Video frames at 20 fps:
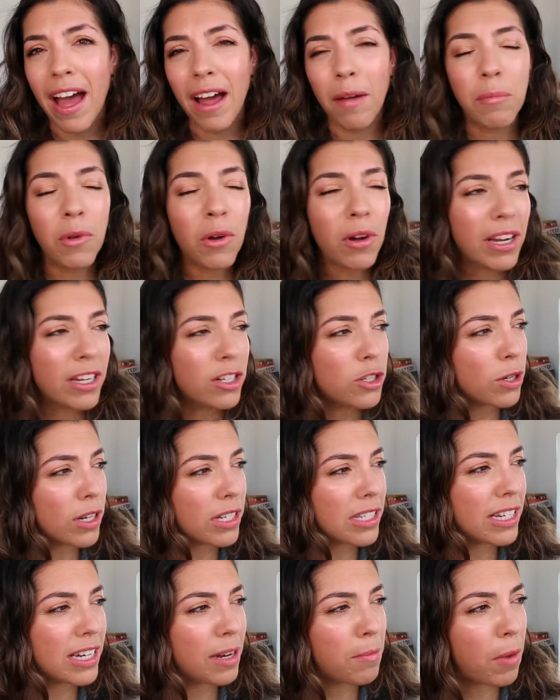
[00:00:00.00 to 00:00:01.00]
I'm not
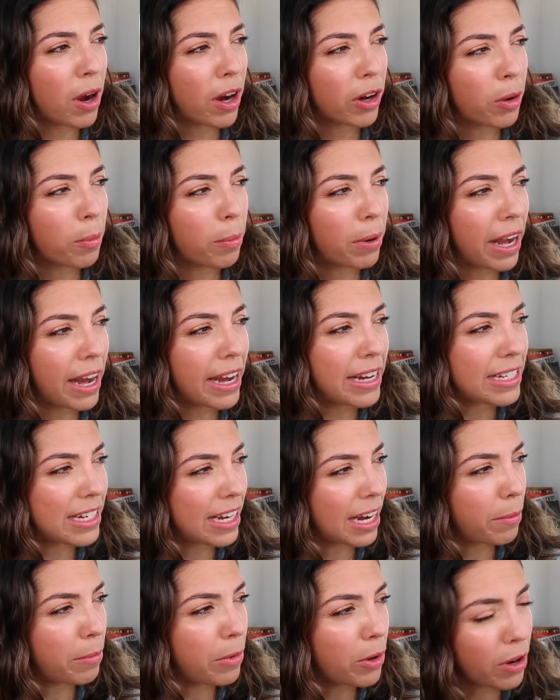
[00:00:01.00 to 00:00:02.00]
interested in
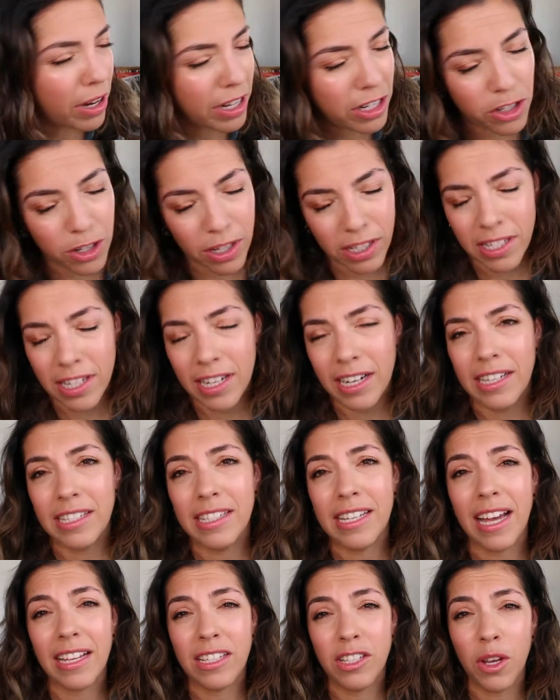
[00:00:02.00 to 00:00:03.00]
microblading, I'm not interested in
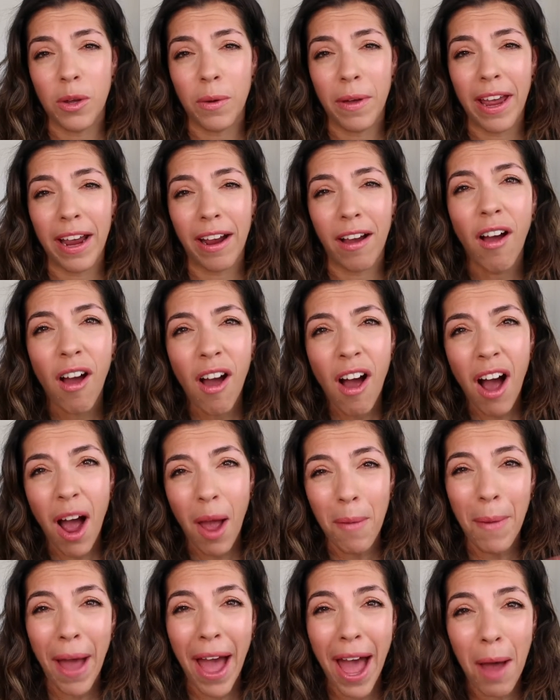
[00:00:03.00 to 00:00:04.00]
tattooing,
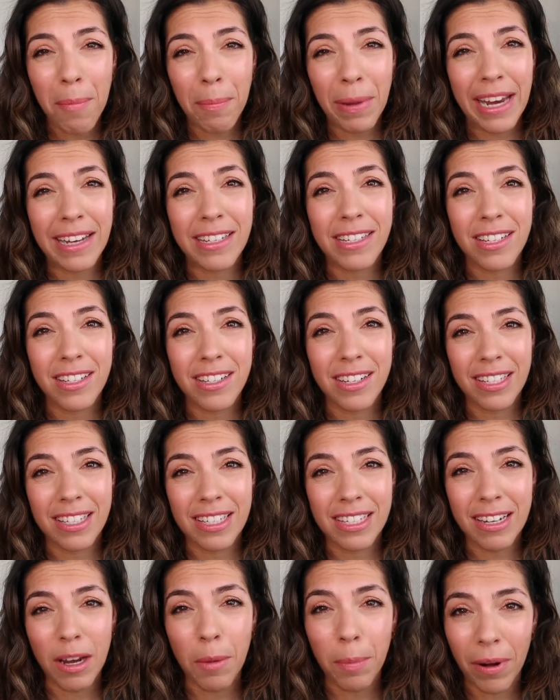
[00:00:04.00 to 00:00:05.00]
I'm happy to
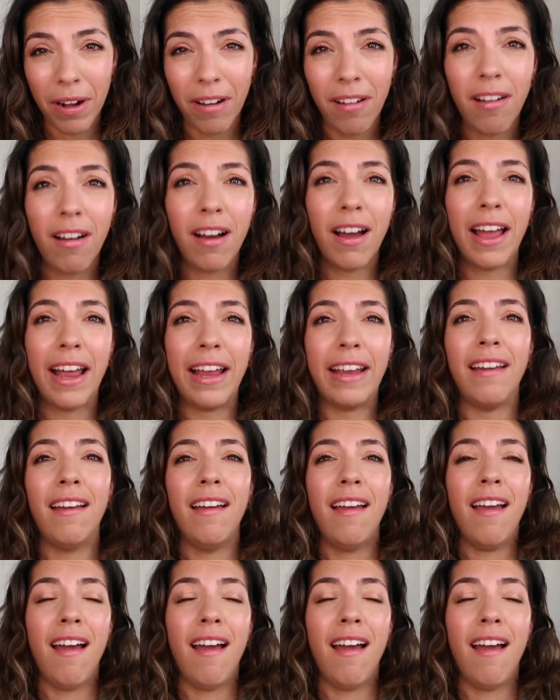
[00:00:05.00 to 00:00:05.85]
just apply